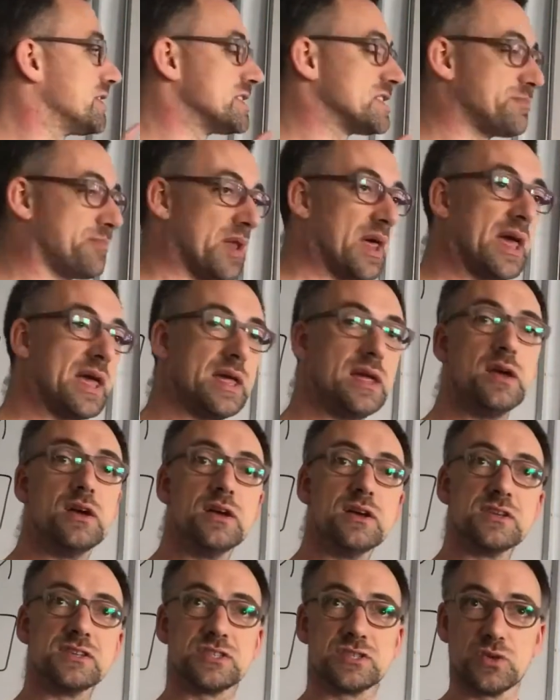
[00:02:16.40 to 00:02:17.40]
the display
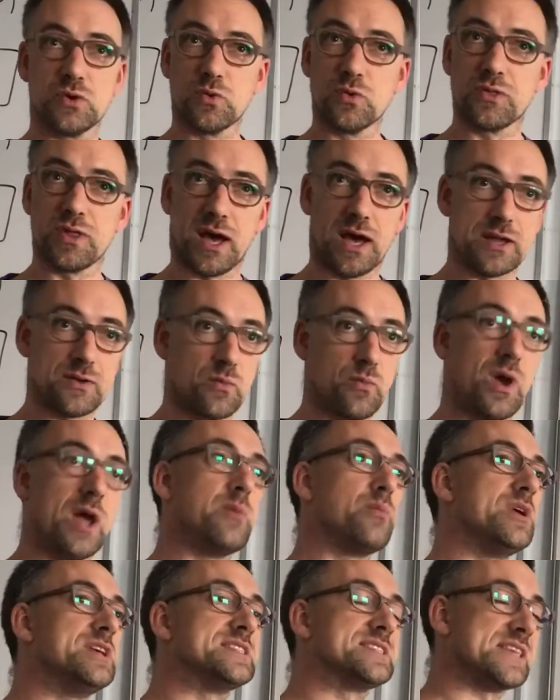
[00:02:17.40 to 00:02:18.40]
so that
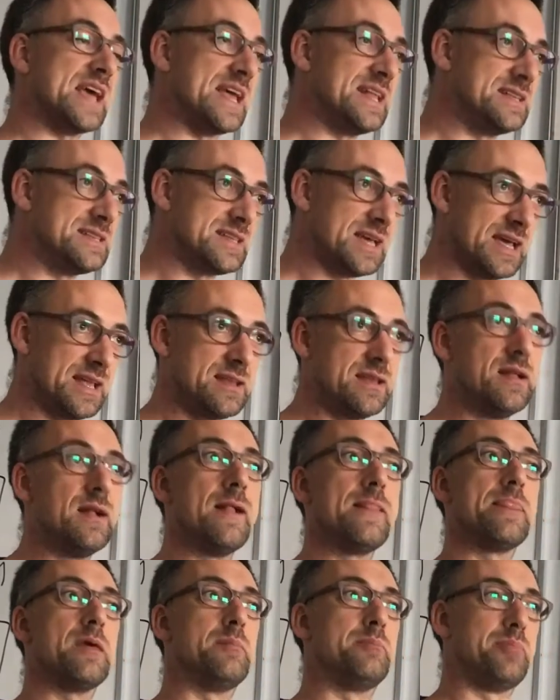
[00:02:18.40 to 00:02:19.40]
when we send in
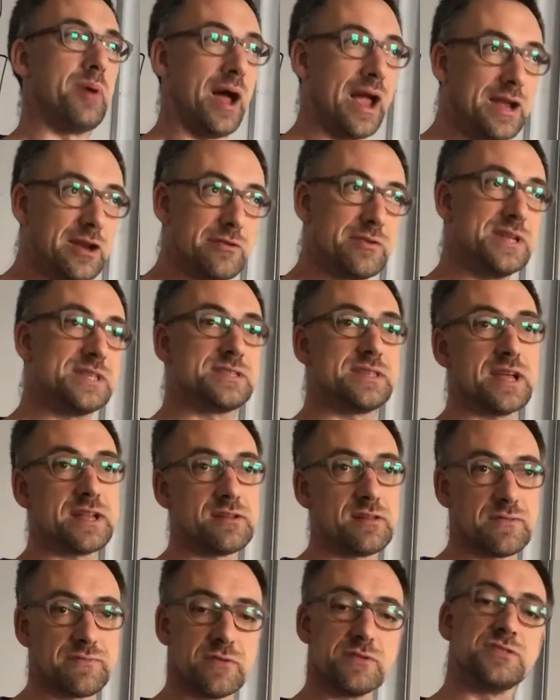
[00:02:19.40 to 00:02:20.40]
the binary
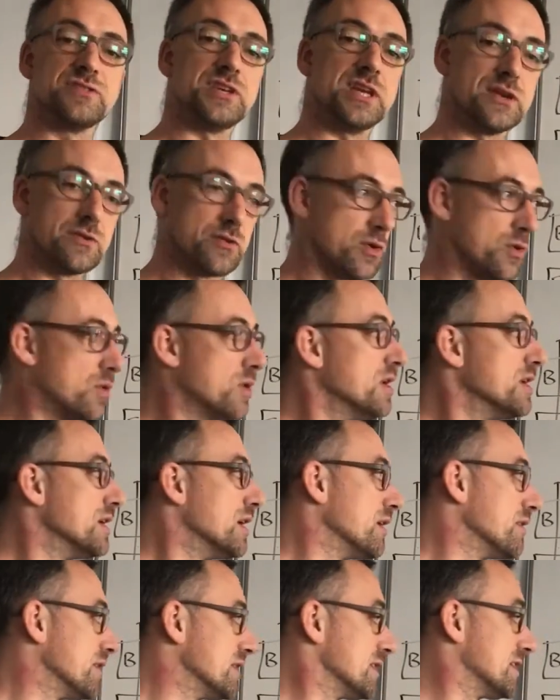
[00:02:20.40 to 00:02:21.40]
signal for 0,
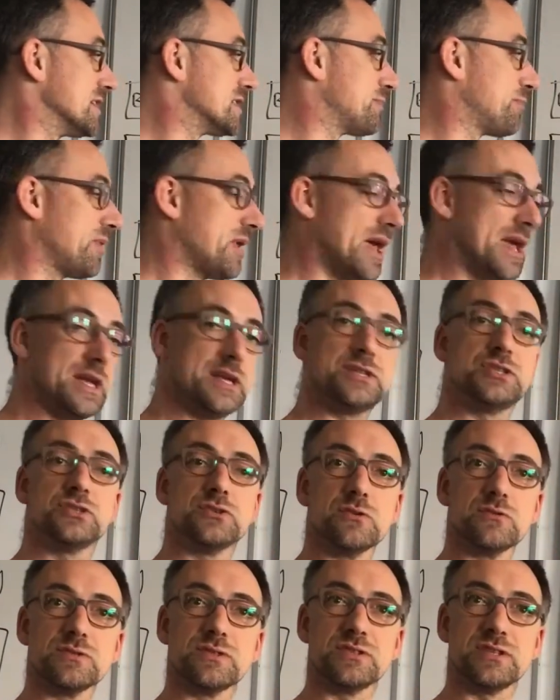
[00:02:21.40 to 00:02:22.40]
the display
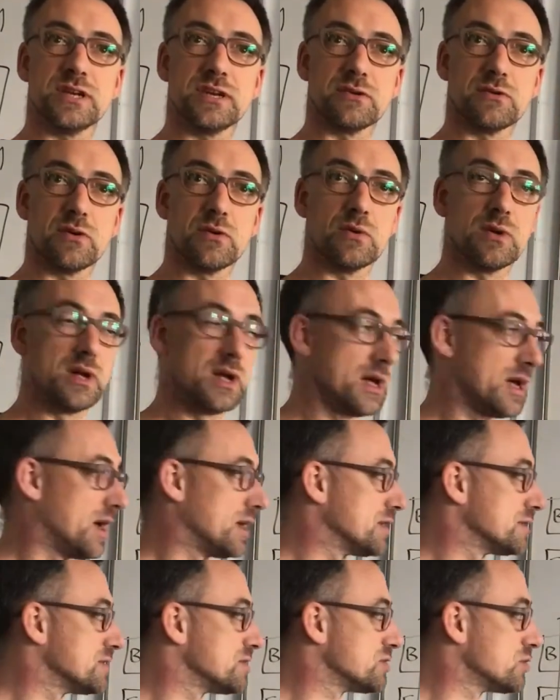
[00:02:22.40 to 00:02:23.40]
shows 0
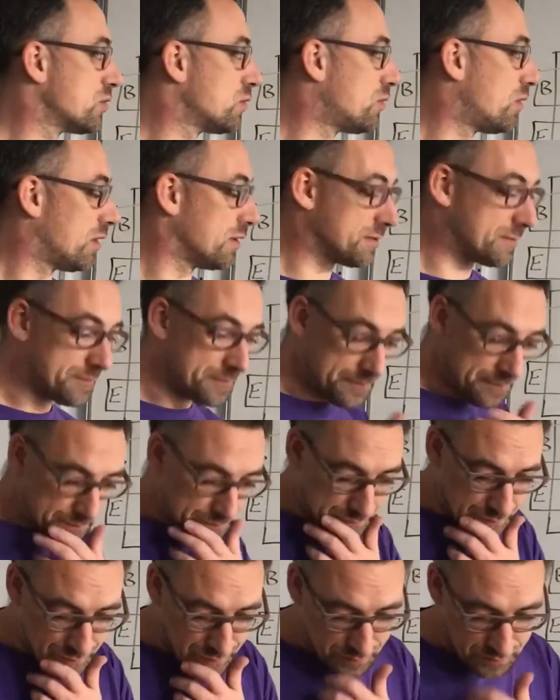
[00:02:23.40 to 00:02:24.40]
and so on.
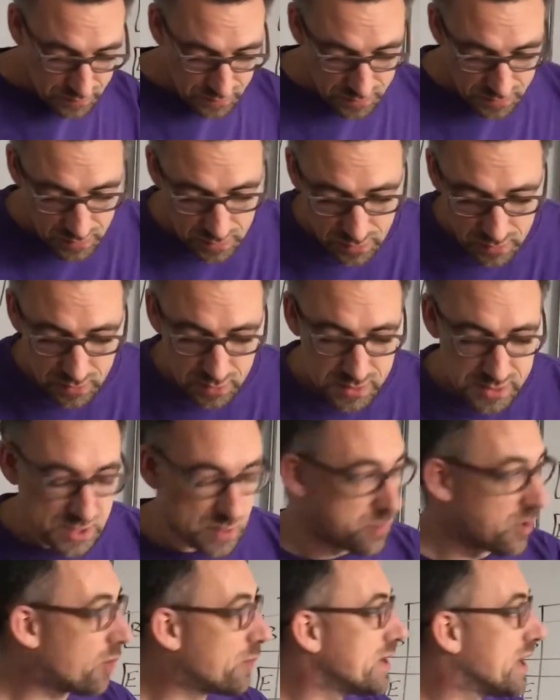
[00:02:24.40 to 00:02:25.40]
So
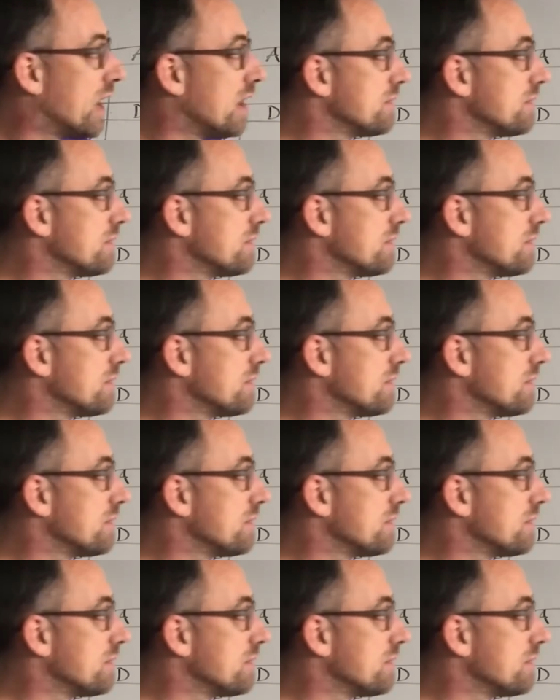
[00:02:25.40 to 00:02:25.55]
what we